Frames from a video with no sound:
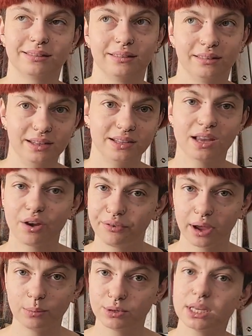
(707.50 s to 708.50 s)
these are
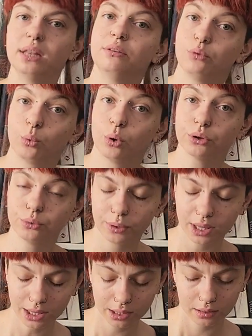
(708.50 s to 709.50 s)
fibers I've never worked
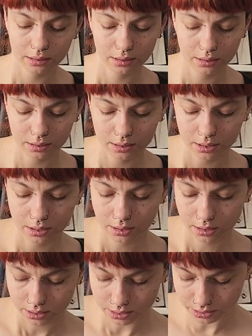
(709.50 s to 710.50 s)
with.
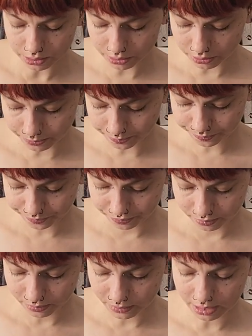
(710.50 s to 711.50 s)
So
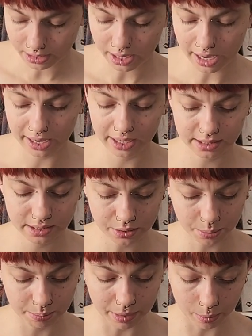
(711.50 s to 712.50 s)
I got
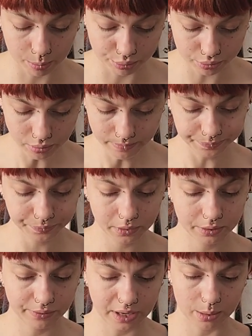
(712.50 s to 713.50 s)
some bamboo
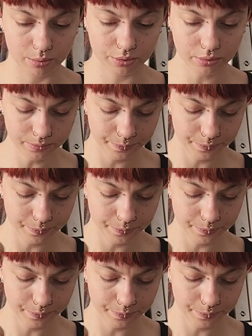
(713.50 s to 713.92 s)
fiber.